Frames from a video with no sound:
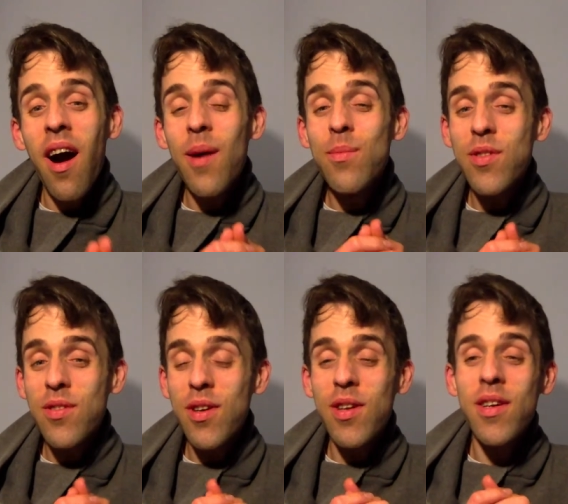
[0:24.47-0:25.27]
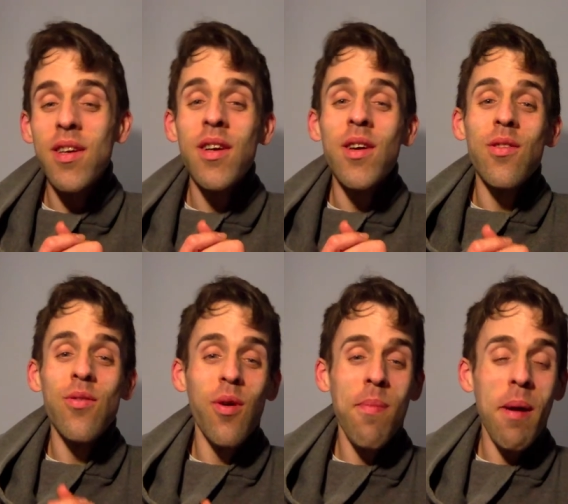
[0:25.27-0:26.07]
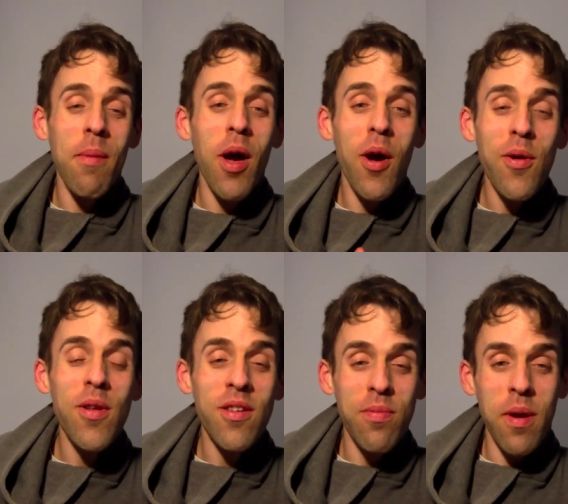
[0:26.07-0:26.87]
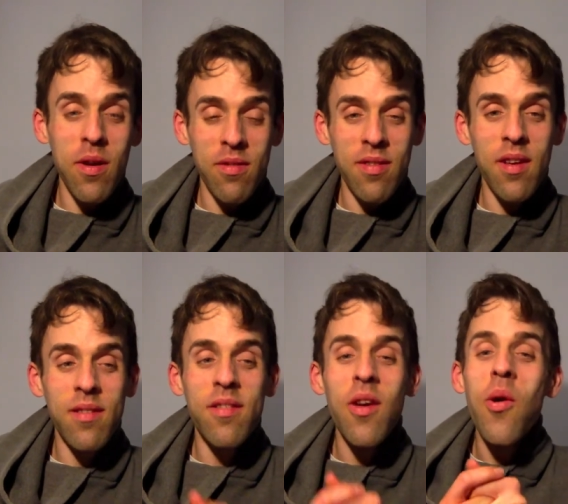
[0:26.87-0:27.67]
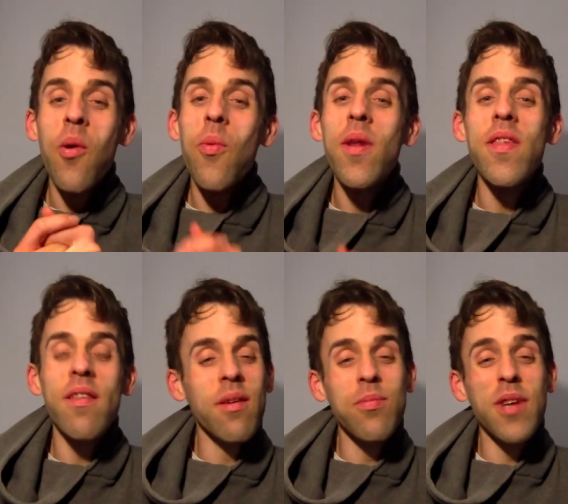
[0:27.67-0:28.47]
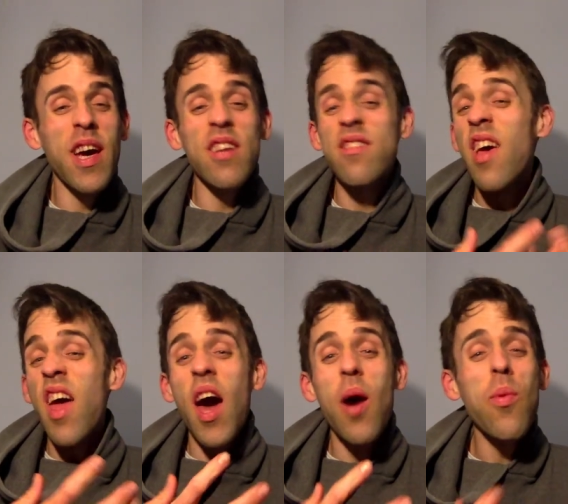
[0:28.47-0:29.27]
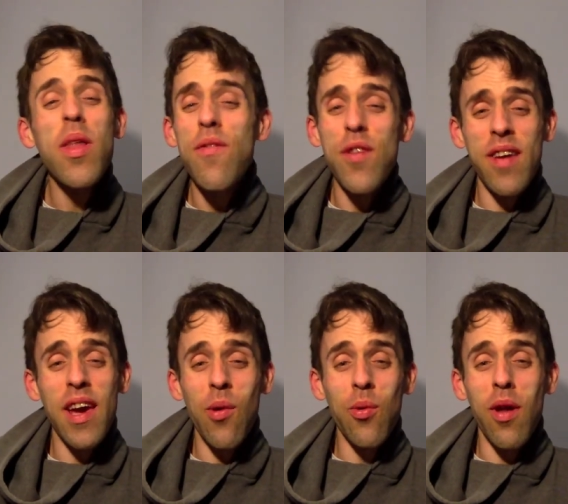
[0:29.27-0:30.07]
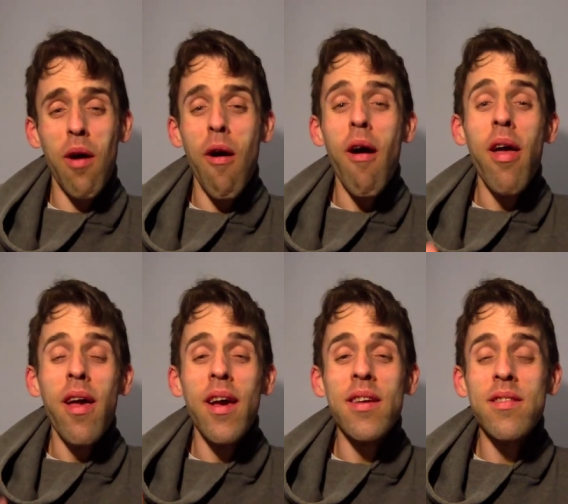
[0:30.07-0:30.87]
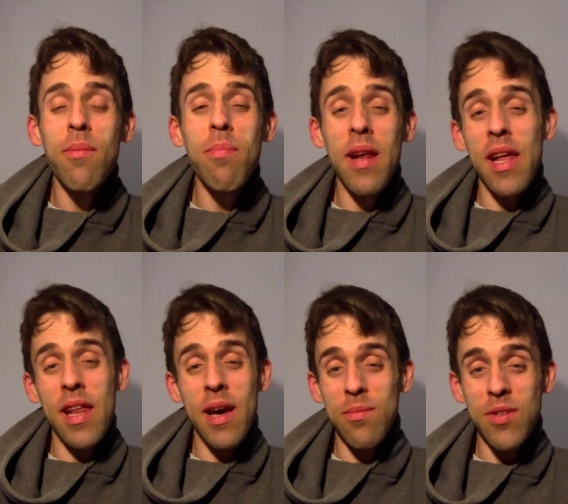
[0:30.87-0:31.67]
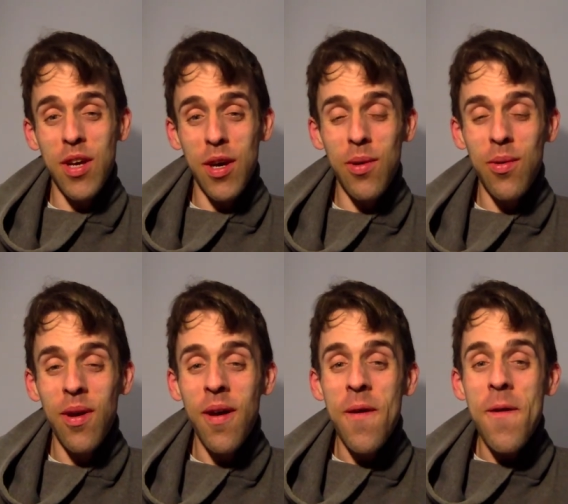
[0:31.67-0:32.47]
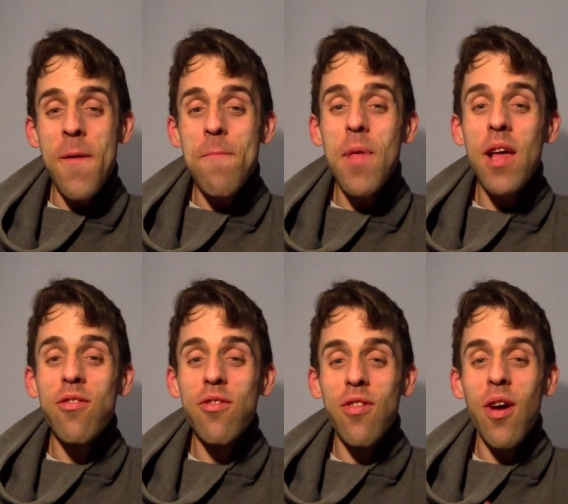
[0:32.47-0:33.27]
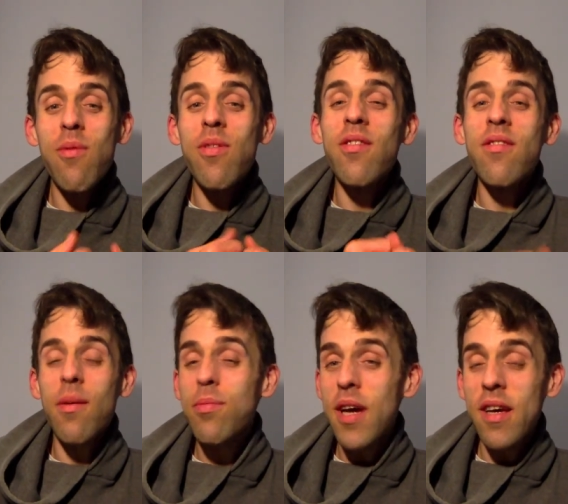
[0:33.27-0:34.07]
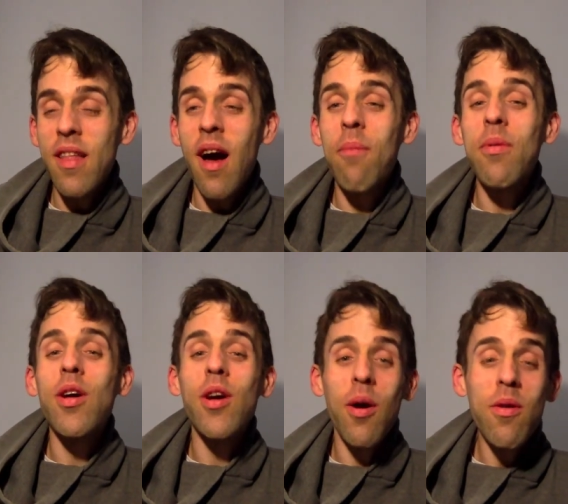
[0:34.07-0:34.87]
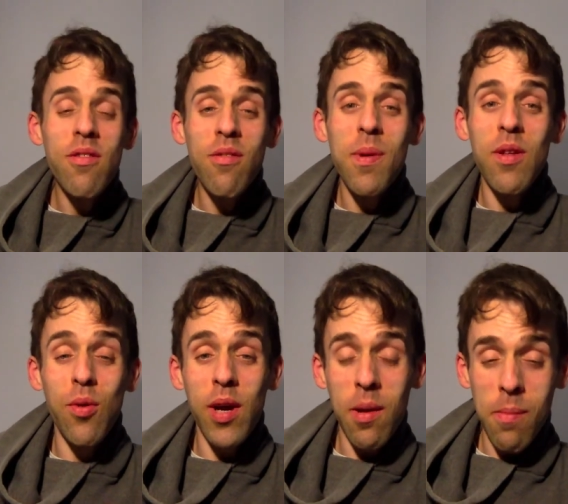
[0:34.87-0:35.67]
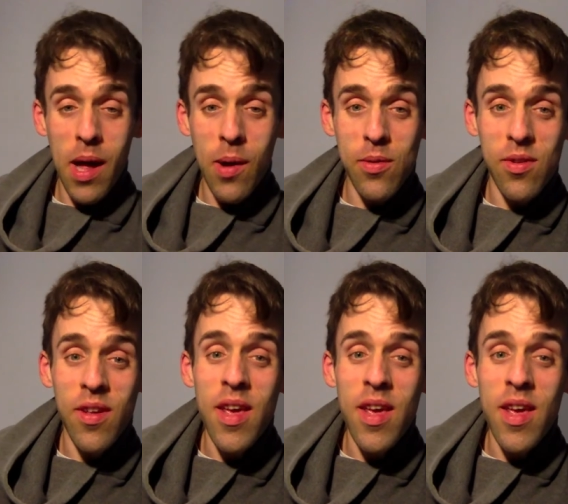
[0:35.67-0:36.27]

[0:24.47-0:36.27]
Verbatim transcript: I'm just gonna talk about my own experiences with these subjects and whether if you take it or not is completely up to you. And so, this subject that I'm going to be talking about